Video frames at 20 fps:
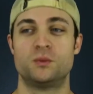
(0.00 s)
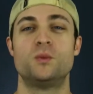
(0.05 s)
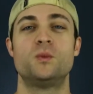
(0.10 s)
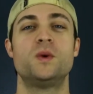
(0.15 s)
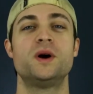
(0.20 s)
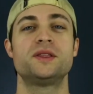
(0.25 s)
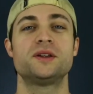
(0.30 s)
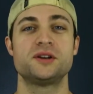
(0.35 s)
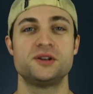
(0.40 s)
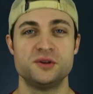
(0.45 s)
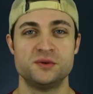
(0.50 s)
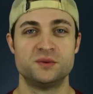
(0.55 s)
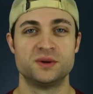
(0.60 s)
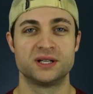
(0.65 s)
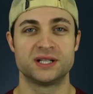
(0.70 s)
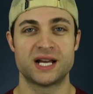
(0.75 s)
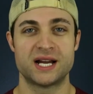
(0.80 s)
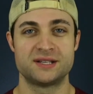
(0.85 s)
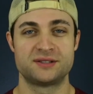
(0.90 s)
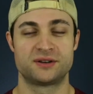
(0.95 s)
Whether you
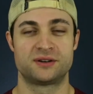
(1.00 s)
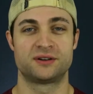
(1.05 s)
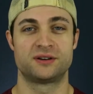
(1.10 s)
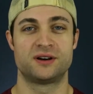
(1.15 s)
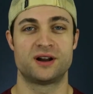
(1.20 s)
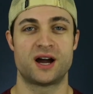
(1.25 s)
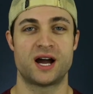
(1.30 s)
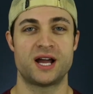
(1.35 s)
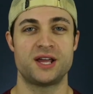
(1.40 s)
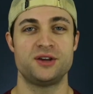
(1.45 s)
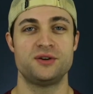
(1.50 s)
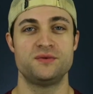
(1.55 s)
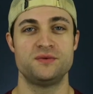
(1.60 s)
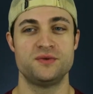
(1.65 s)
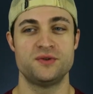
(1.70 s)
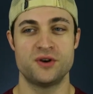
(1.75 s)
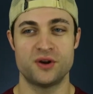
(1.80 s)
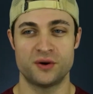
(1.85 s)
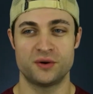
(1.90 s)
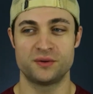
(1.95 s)
realize it or not, you
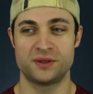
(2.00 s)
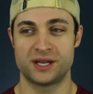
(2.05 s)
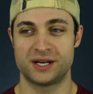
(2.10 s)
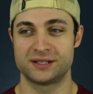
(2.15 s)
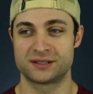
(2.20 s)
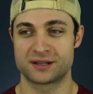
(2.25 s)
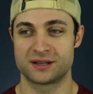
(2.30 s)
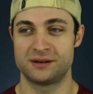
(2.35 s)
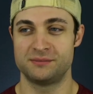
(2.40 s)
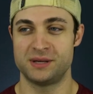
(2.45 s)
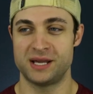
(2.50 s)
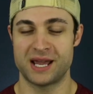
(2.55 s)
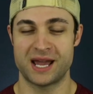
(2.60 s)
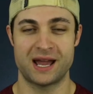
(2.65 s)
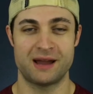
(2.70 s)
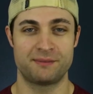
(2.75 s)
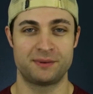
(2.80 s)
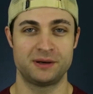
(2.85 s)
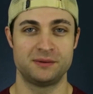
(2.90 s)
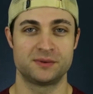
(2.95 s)
know that it's going to be
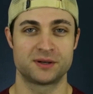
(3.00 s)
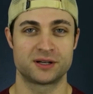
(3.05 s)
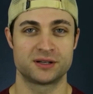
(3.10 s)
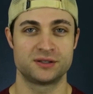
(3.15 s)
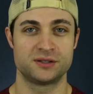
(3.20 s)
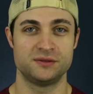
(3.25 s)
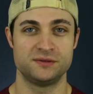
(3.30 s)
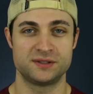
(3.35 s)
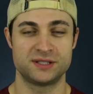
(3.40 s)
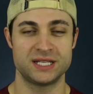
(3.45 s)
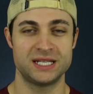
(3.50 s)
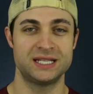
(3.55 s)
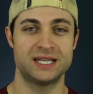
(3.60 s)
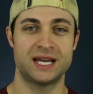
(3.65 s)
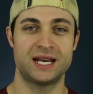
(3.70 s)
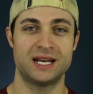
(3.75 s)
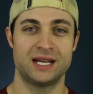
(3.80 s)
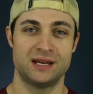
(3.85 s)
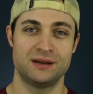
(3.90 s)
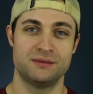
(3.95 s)
happening because you've seen
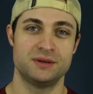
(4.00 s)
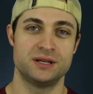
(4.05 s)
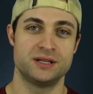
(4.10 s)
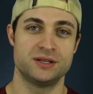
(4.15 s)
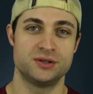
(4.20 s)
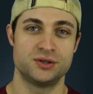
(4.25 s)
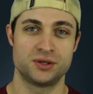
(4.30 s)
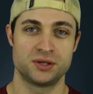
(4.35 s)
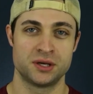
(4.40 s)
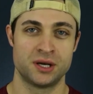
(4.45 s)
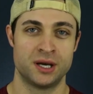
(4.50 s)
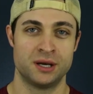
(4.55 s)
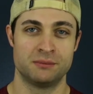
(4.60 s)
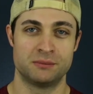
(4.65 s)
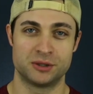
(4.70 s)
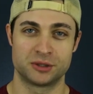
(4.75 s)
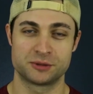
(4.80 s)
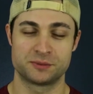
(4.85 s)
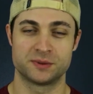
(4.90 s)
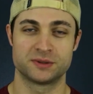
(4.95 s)
that image
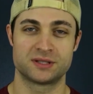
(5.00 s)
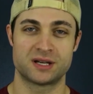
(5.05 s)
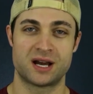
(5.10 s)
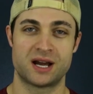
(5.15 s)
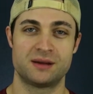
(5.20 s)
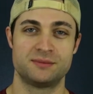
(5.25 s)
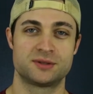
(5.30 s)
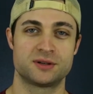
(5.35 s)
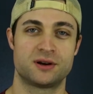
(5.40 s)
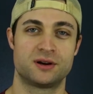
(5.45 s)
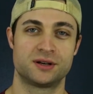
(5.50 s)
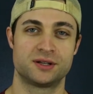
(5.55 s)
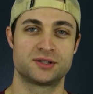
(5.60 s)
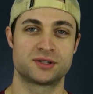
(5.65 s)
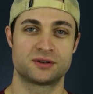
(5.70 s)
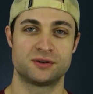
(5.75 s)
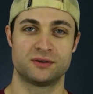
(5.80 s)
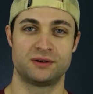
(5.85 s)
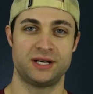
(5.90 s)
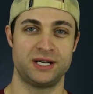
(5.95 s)
multiple times on a
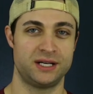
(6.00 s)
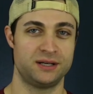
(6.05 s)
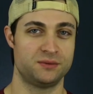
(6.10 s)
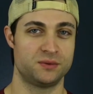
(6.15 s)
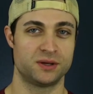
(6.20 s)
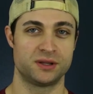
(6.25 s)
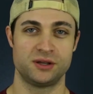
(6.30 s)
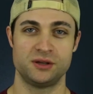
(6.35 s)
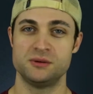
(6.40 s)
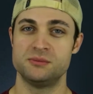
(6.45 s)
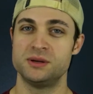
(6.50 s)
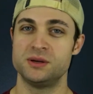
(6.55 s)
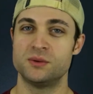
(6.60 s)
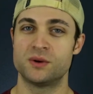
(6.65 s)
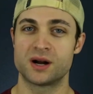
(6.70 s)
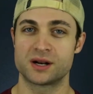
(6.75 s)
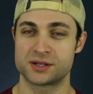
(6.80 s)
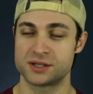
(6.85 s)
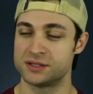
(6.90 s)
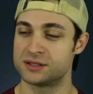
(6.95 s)
screen, whether you be
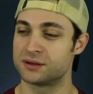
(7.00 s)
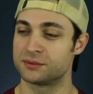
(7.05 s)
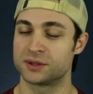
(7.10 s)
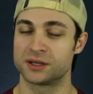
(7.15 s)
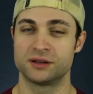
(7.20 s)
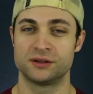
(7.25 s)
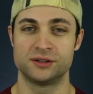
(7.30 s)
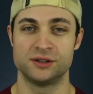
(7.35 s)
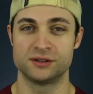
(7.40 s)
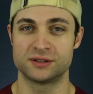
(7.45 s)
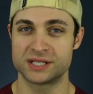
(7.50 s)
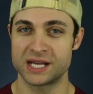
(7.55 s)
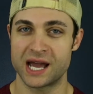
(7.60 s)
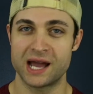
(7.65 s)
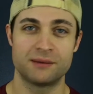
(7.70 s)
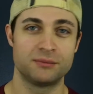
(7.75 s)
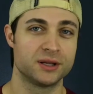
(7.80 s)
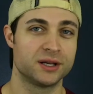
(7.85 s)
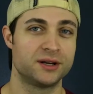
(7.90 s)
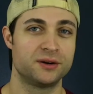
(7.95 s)
watching something on your
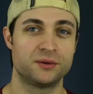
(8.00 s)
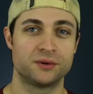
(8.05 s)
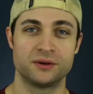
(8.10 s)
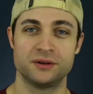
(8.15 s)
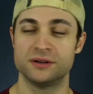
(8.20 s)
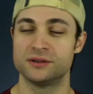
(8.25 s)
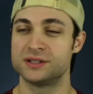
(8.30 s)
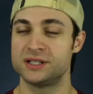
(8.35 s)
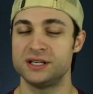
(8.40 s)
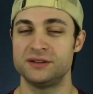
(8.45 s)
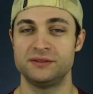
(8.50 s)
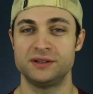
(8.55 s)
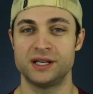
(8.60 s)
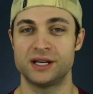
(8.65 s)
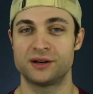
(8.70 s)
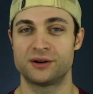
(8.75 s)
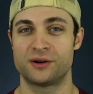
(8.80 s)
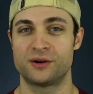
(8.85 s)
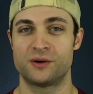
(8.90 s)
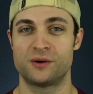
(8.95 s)
tablet or your
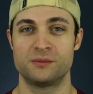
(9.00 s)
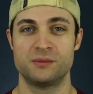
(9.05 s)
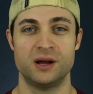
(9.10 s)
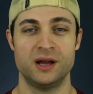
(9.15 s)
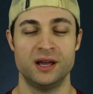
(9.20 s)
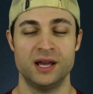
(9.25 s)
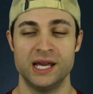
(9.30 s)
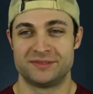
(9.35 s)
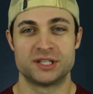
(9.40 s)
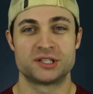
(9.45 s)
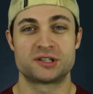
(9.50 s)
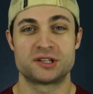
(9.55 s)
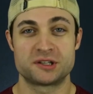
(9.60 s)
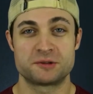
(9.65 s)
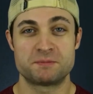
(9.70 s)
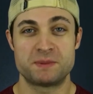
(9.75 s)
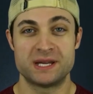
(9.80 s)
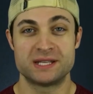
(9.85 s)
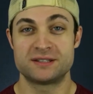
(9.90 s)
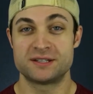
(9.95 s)
TV at home. The
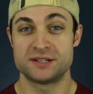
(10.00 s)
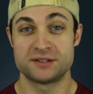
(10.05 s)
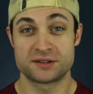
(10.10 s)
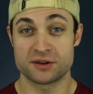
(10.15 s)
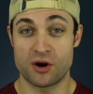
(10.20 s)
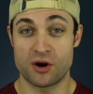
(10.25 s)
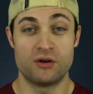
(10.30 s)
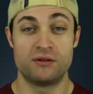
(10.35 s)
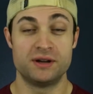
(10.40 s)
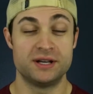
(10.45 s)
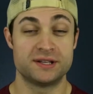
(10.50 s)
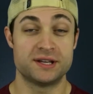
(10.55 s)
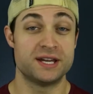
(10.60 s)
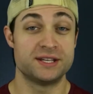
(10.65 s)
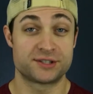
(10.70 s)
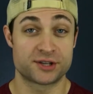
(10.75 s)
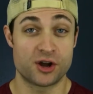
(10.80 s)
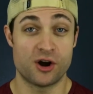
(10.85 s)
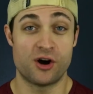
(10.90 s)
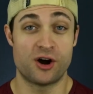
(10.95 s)
suspense
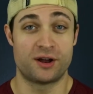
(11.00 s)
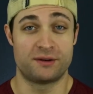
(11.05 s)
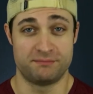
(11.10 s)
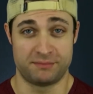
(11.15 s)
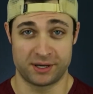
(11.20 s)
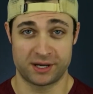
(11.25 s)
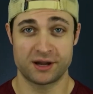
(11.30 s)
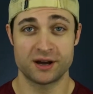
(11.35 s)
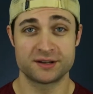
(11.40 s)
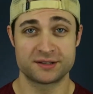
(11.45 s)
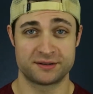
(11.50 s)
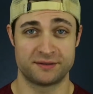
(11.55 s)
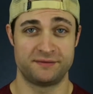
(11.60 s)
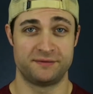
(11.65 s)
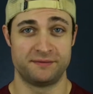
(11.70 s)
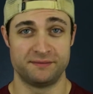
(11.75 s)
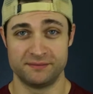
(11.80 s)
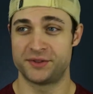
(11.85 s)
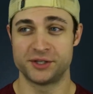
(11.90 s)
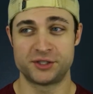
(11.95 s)
it's gone because
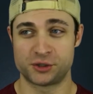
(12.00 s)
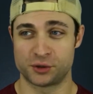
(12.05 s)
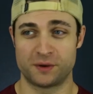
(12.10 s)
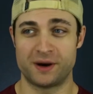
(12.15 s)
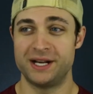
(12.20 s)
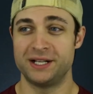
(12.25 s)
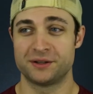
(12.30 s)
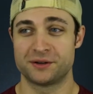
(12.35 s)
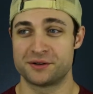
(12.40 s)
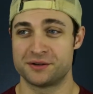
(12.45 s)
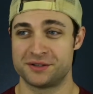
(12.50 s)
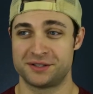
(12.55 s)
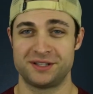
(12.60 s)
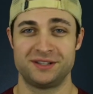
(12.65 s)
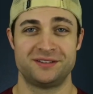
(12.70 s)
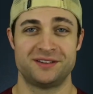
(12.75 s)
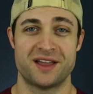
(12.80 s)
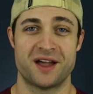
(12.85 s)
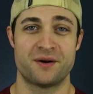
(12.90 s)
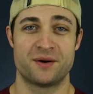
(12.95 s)
of the trailers
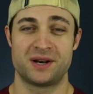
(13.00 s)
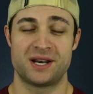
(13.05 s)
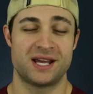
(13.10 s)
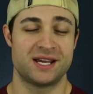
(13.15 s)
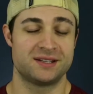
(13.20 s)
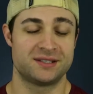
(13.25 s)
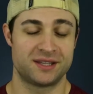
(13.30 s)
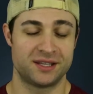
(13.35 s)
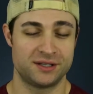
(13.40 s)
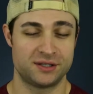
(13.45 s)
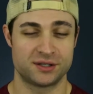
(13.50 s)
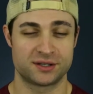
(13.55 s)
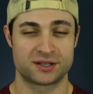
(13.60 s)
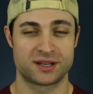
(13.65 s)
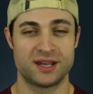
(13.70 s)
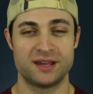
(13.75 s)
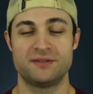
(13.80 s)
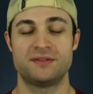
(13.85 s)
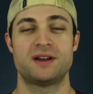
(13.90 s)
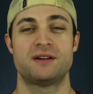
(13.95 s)
nowadays. They
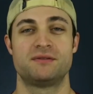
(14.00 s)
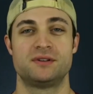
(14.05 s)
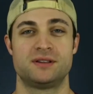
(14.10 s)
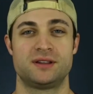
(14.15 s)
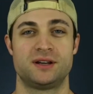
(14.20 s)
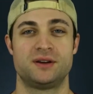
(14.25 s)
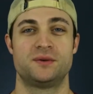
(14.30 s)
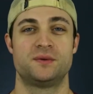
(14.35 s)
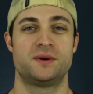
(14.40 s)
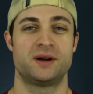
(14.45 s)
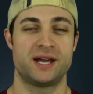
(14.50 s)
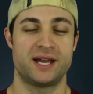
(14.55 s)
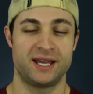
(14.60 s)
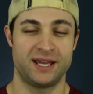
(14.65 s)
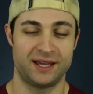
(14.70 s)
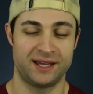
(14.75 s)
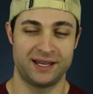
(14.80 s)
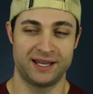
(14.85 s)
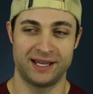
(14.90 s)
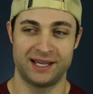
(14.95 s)
just give everything
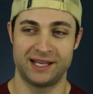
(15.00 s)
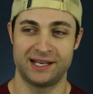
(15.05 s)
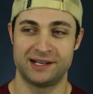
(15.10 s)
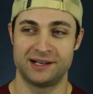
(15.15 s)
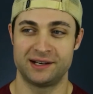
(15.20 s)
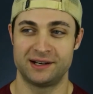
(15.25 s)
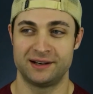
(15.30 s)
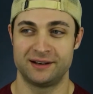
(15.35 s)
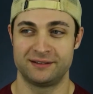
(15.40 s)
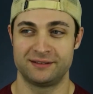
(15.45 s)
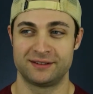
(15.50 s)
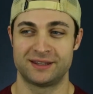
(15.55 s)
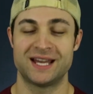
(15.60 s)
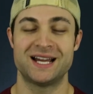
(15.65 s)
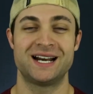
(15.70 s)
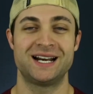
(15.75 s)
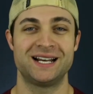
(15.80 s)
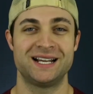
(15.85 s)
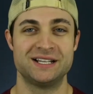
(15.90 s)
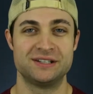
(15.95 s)
away, and
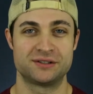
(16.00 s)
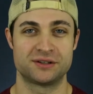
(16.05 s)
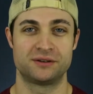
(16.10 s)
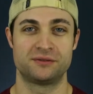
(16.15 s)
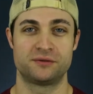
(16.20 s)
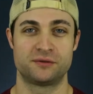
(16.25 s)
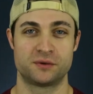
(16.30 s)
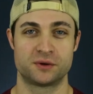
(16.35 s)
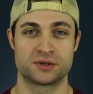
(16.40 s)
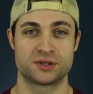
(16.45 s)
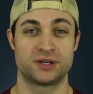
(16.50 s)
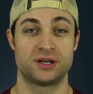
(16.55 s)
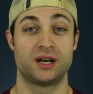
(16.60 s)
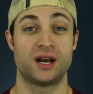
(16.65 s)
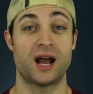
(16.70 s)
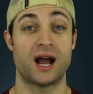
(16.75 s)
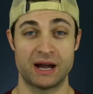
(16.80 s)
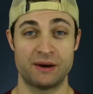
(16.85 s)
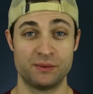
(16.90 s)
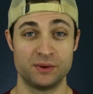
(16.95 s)
that is
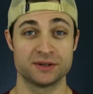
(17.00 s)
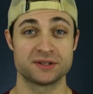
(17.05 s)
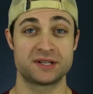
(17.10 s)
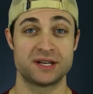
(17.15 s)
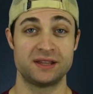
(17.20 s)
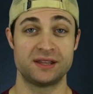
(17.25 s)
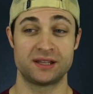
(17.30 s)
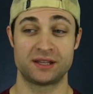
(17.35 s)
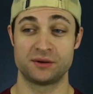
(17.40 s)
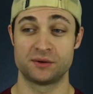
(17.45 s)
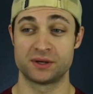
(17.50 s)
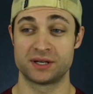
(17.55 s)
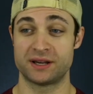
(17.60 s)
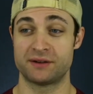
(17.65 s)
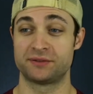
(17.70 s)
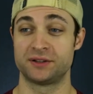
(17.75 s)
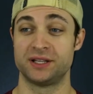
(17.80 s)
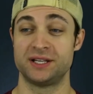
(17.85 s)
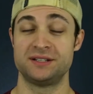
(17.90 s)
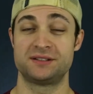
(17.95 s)
unfortunate. I will say that there were
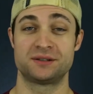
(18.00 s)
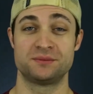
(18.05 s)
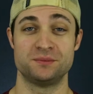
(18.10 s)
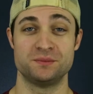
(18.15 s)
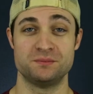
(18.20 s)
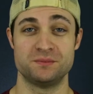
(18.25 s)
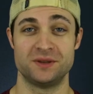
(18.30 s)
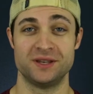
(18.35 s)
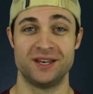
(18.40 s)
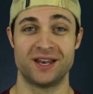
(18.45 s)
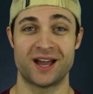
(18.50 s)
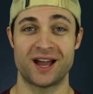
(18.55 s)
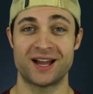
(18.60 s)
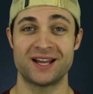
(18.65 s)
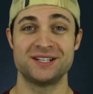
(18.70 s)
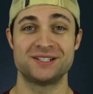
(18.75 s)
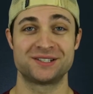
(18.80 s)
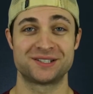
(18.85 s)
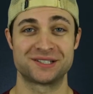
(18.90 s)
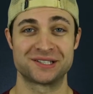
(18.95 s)
definitely some
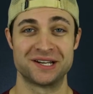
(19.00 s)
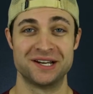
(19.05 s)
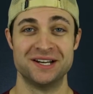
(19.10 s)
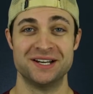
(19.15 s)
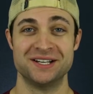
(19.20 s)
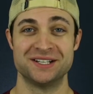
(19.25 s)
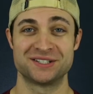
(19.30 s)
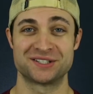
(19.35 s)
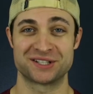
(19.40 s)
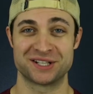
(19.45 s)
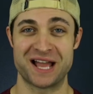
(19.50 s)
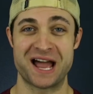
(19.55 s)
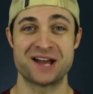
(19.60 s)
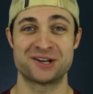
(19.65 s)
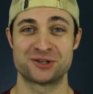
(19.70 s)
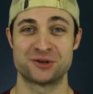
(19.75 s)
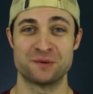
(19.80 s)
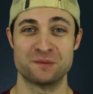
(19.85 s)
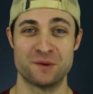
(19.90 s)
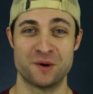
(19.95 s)
nice
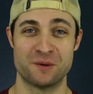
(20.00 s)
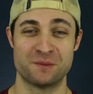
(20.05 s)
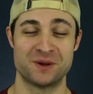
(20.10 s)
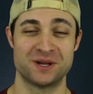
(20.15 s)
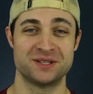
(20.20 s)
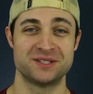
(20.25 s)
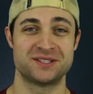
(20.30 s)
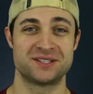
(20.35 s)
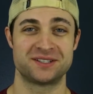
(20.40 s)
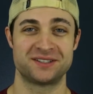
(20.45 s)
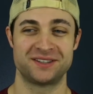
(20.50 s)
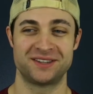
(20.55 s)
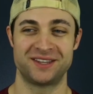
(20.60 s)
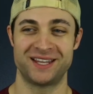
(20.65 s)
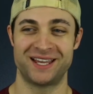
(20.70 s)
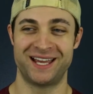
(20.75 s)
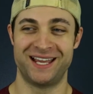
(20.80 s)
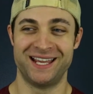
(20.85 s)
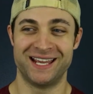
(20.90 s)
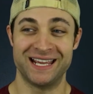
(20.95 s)
slasher moments
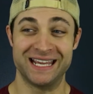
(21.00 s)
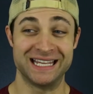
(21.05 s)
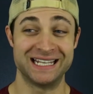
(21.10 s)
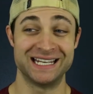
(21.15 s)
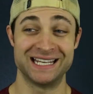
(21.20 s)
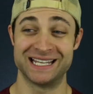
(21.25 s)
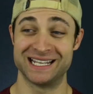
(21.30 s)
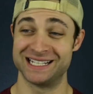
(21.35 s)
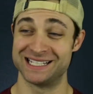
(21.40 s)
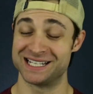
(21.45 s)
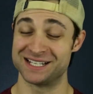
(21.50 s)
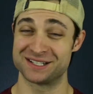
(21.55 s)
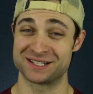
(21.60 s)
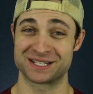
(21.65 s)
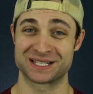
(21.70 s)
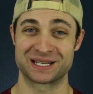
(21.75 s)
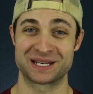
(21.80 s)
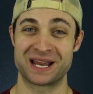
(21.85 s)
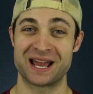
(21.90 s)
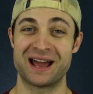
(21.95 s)
that in it that
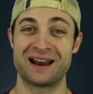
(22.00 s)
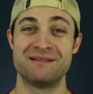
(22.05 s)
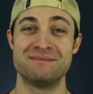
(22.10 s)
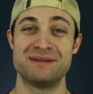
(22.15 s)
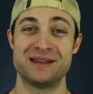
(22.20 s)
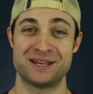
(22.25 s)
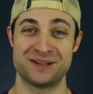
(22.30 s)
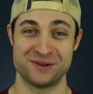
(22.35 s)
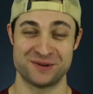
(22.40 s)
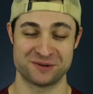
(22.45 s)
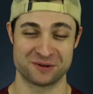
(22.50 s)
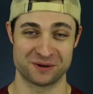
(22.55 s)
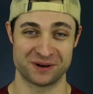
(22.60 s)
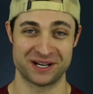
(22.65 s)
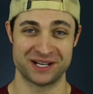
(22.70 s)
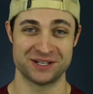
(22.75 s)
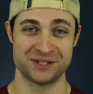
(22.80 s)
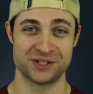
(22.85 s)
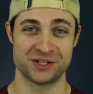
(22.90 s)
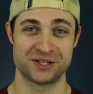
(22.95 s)
just kind of make you
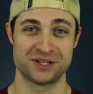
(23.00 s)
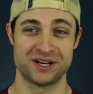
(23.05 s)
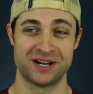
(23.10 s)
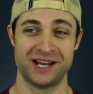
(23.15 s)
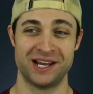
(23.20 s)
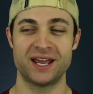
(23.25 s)
cringe.